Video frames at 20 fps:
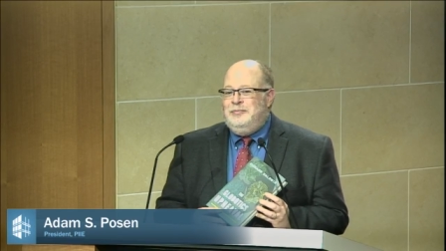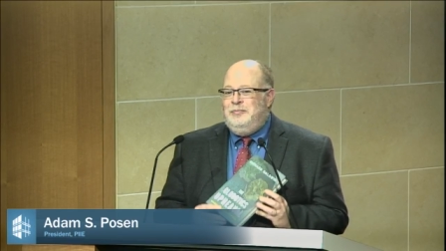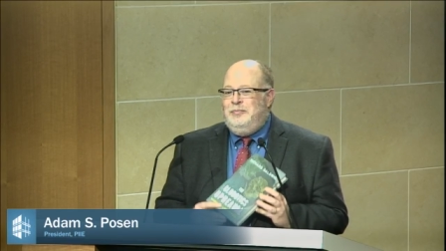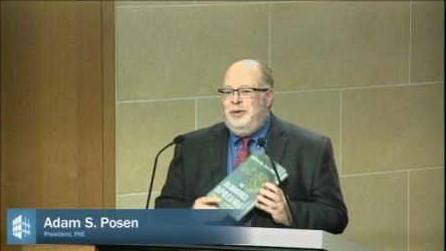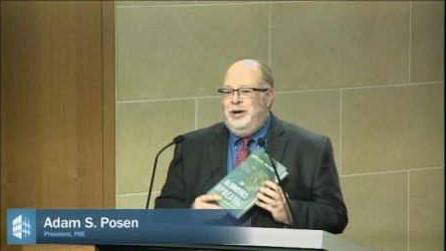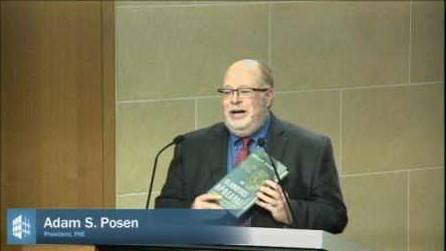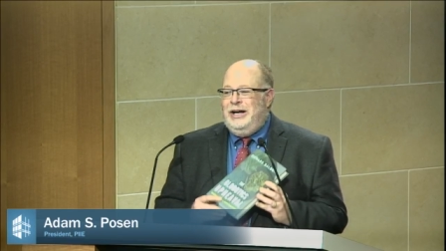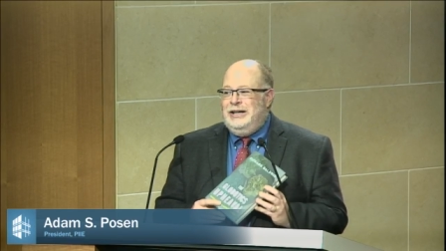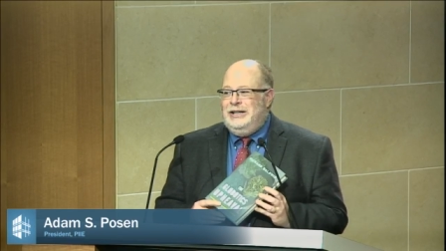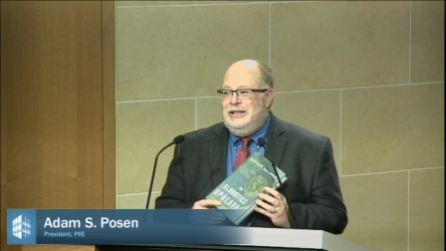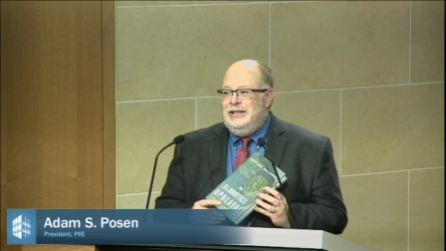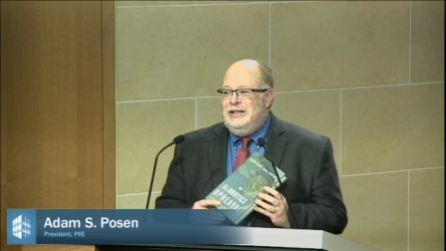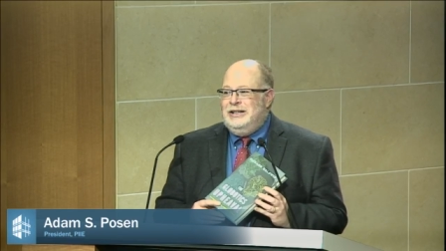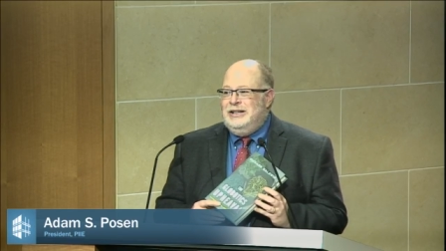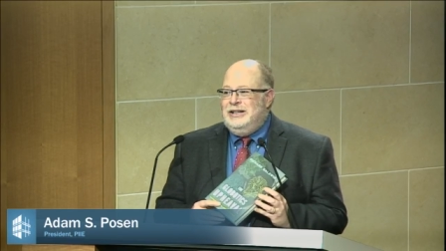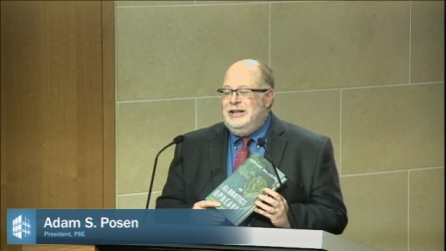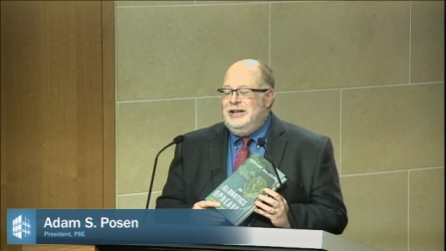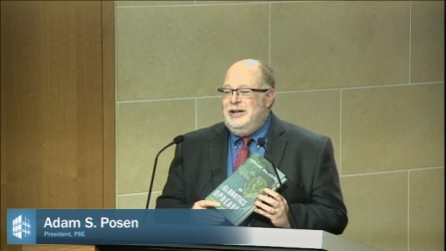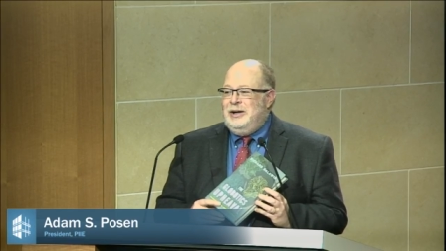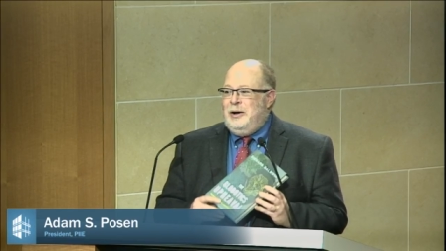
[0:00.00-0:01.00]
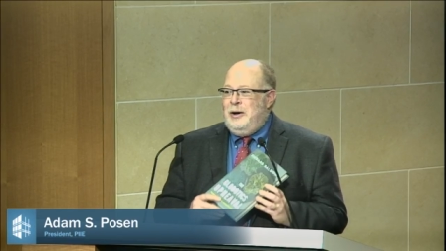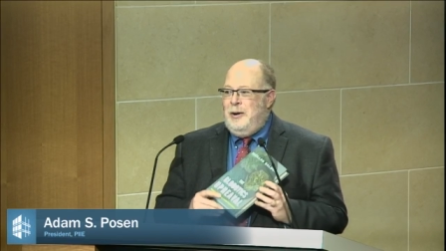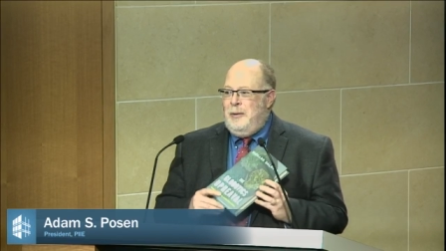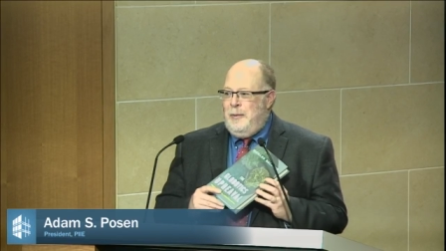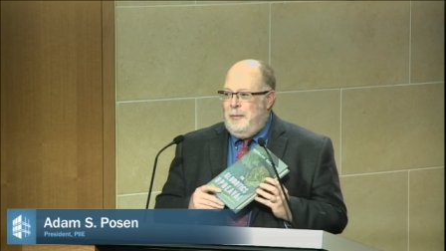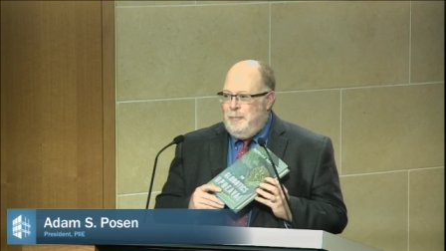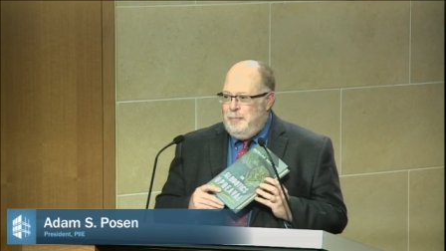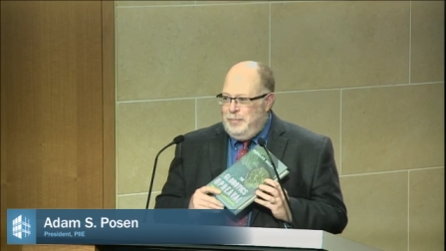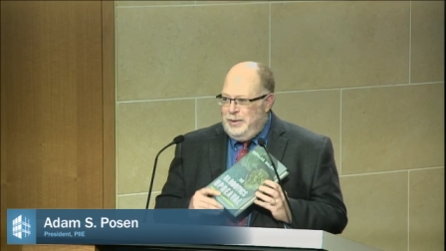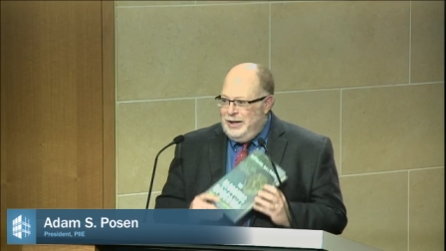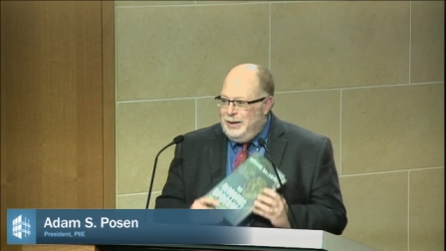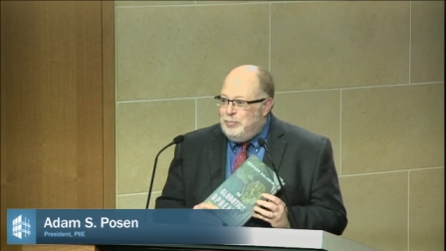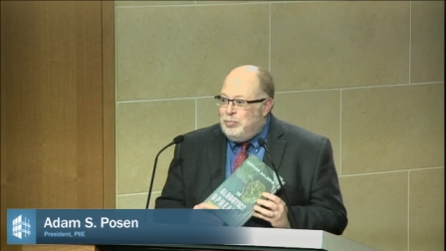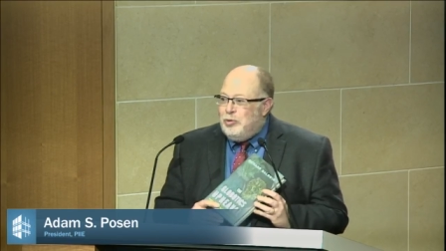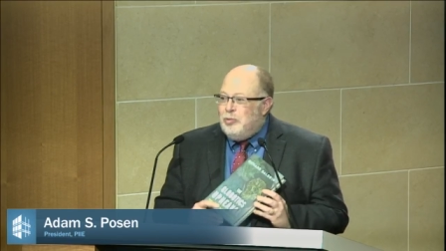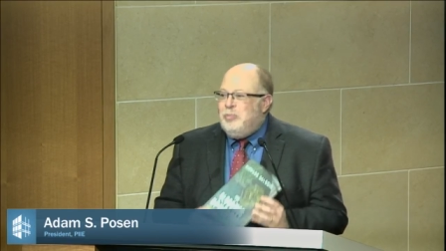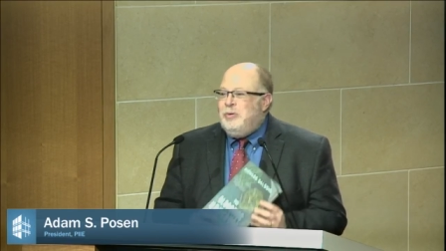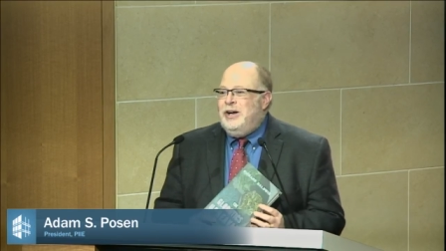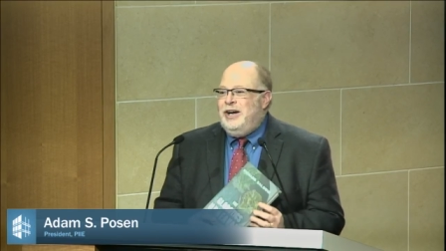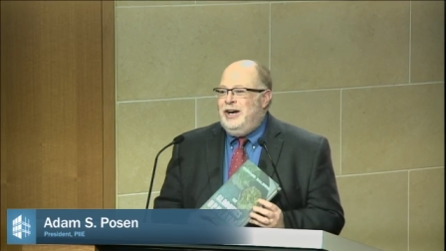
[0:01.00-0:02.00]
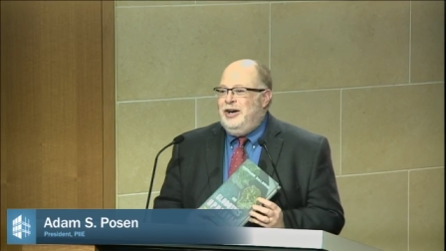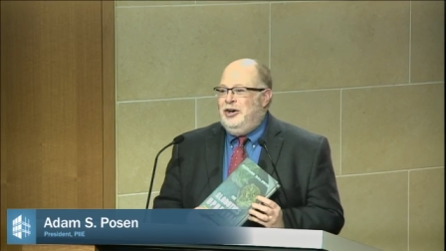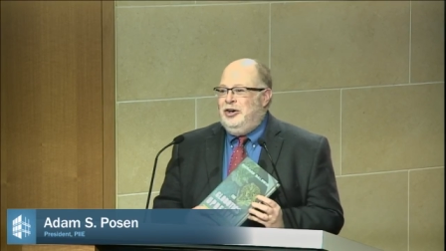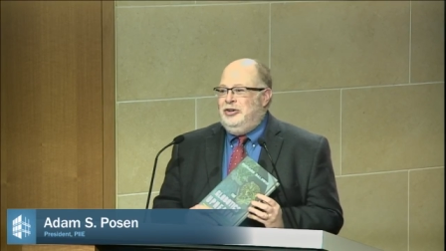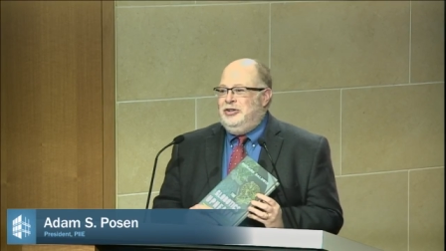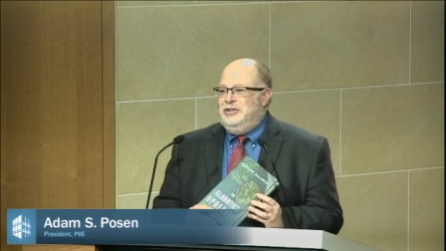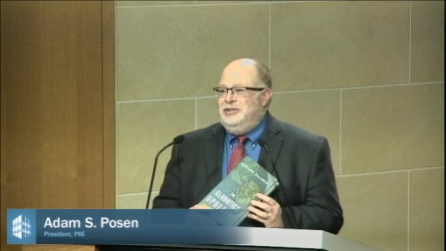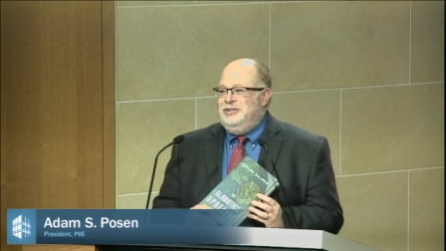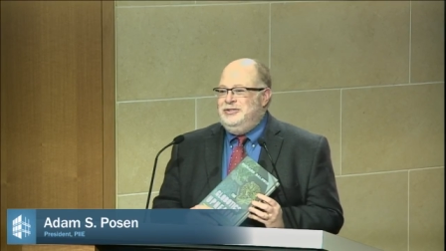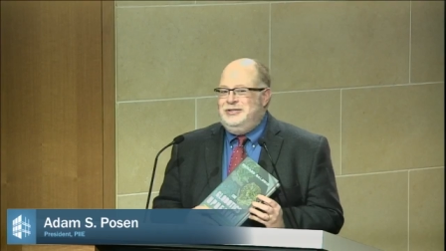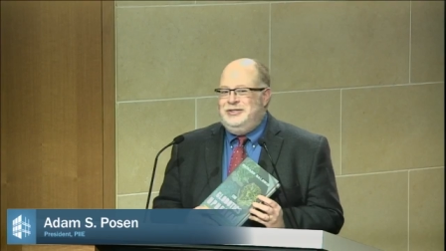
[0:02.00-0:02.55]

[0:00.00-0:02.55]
but be prepared.